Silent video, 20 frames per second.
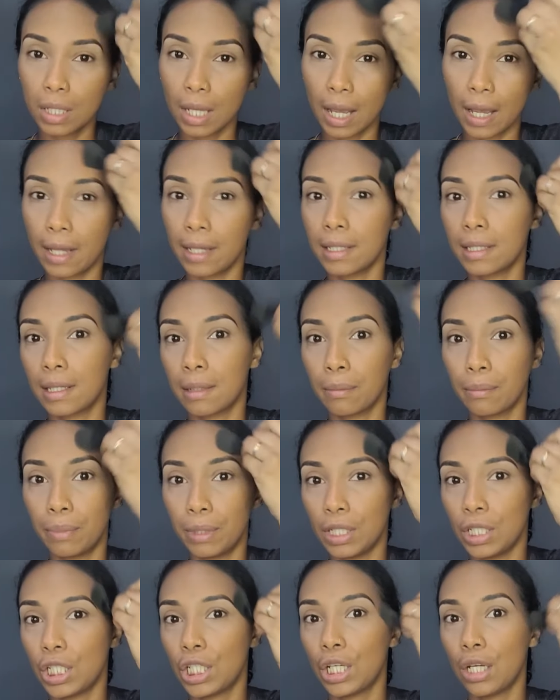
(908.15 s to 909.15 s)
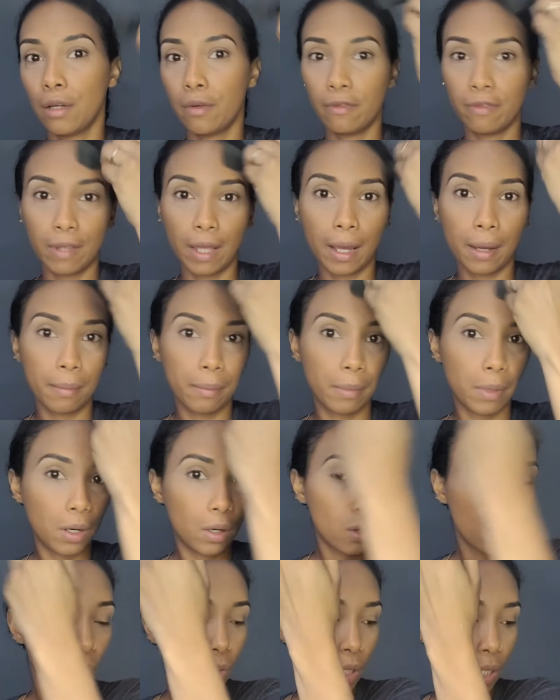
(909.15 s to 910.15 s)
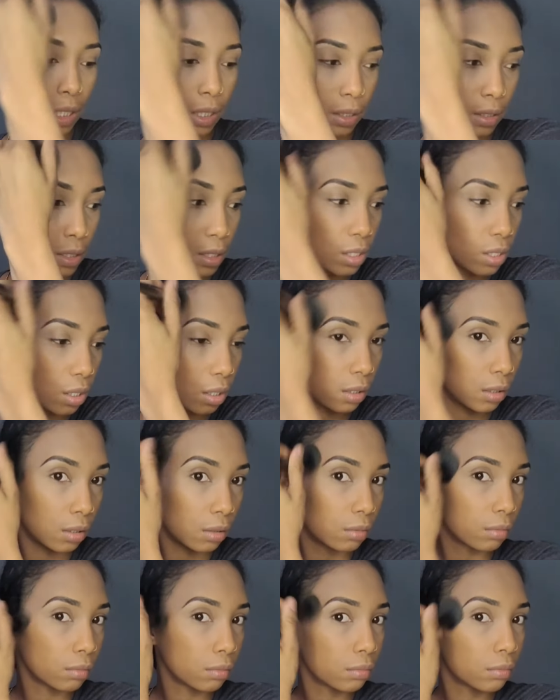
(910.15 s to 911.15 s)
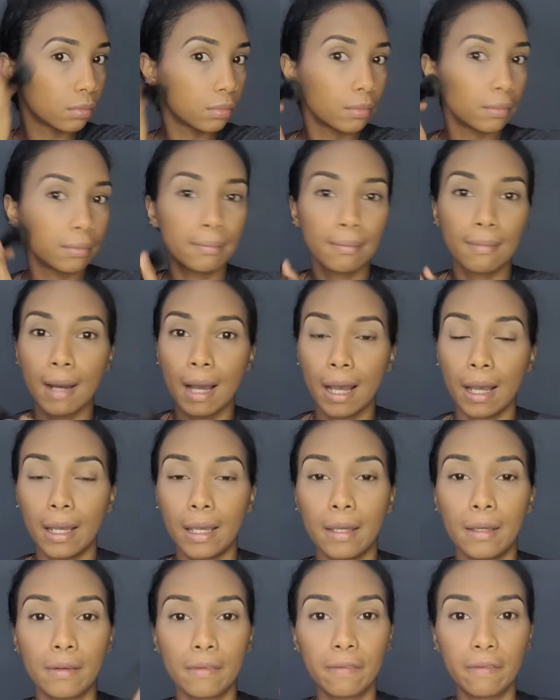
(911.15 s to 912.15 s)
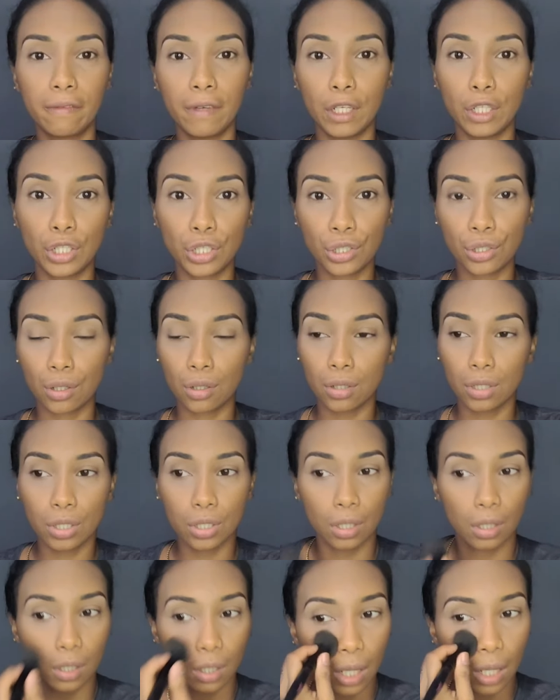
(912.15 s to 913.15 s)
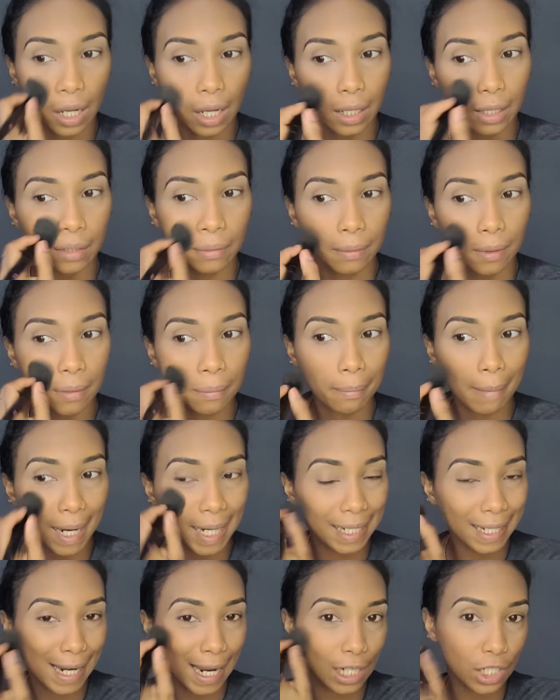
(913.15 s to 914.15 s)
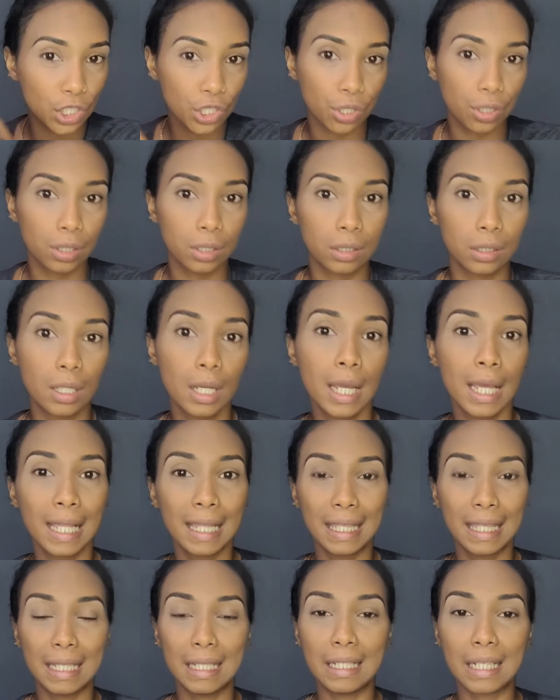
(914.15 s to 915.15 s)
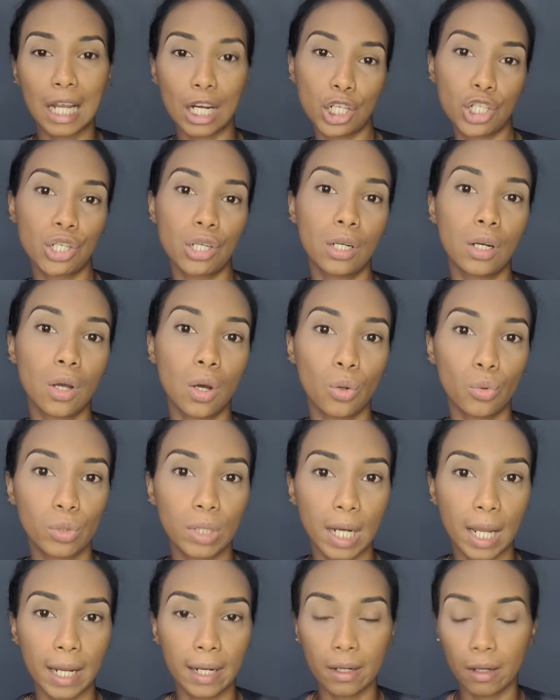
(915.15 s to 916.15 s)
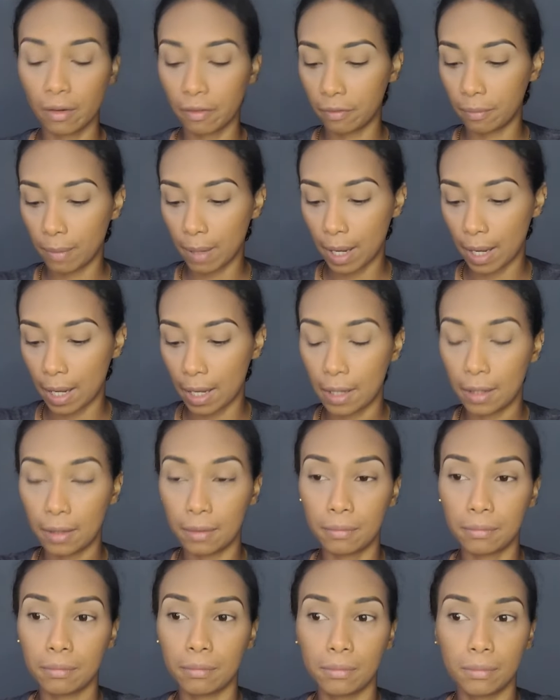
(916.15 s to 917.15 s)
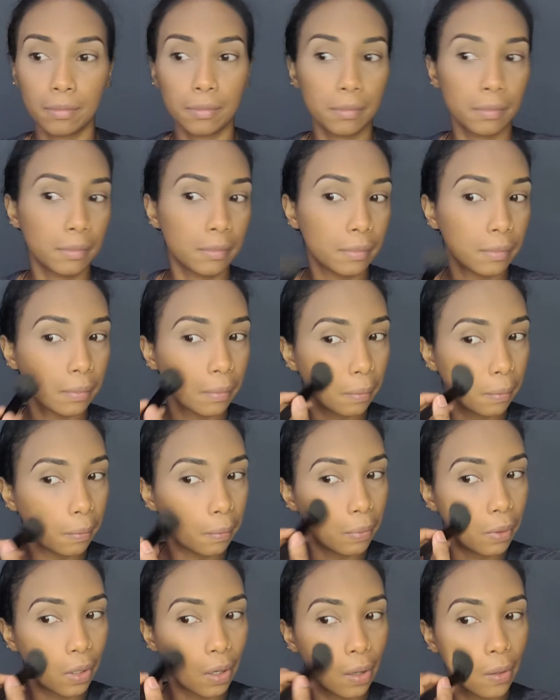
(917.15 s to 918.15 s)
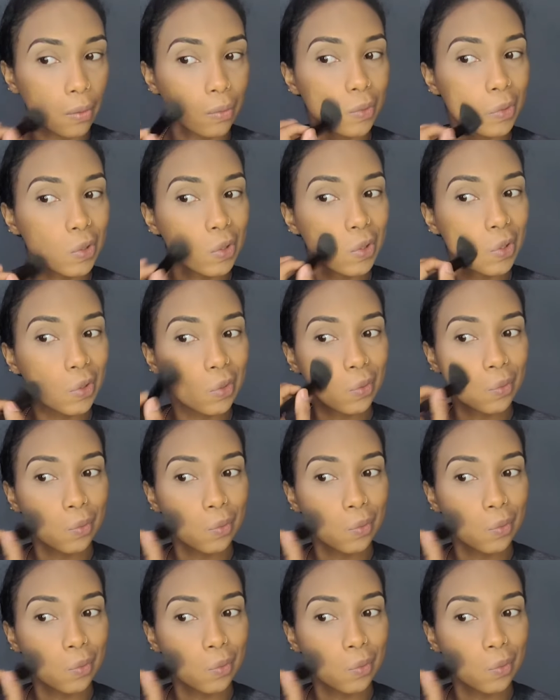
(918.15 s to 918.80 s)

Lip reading: I simply shave them according to my face structure and the natural outline of my brows.